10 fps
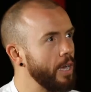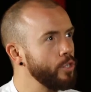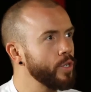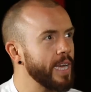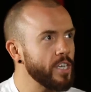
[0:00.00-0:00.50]

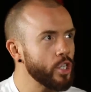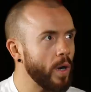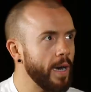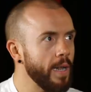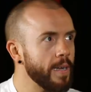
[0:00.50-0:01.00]
UK
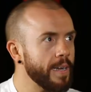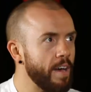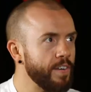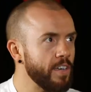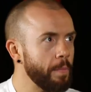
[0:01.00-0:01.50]
trial at
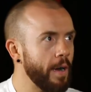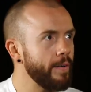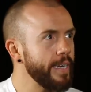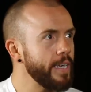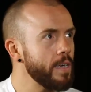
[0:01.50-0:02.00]
Café de
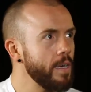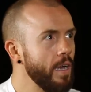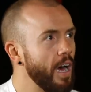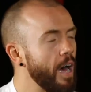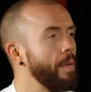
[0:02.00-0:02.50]
Paris.
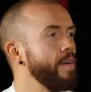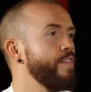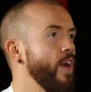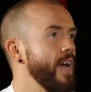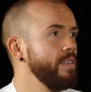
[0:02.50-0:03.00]
And my
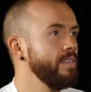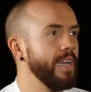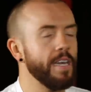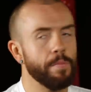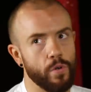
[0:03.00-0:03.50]
friend,
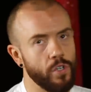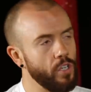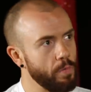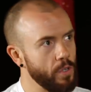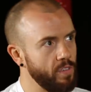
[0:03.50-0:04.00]
Lady
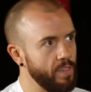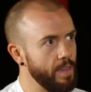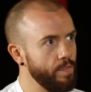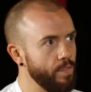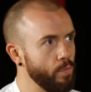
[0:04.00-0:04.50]
Portia de
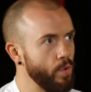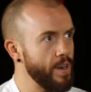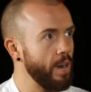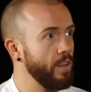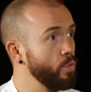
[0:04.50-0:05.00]
Monte from
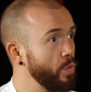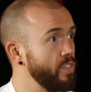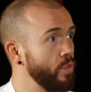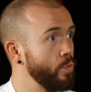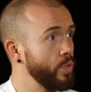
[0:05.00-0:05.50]
Northern Ireland,
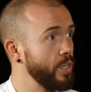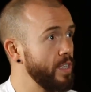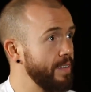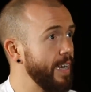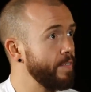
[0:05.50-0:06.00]
was one of
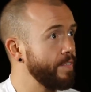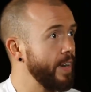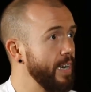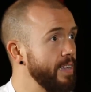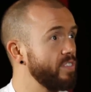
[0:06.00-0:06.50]
the 10
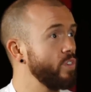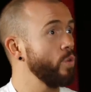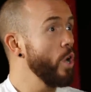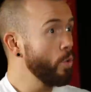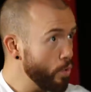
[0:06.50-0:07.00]
finalists.
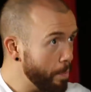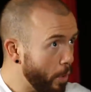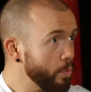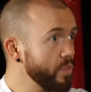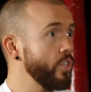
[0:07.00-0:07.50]
So
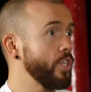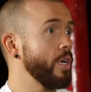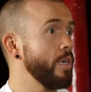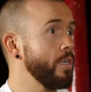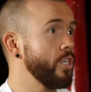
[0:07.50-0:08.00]
RuPaul was a
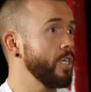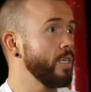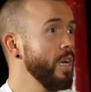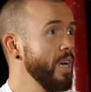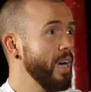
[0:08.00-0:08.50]
judge,
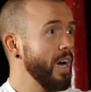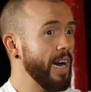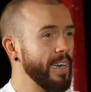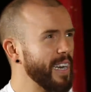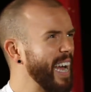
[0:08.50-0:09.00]
and
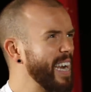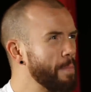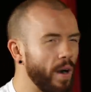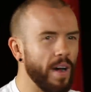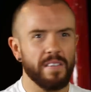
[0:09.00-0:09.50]
Katie
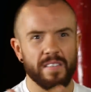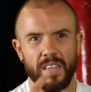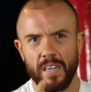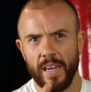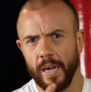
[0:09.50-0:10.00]
Price,
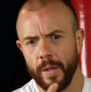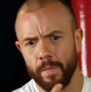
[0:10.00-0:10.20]
and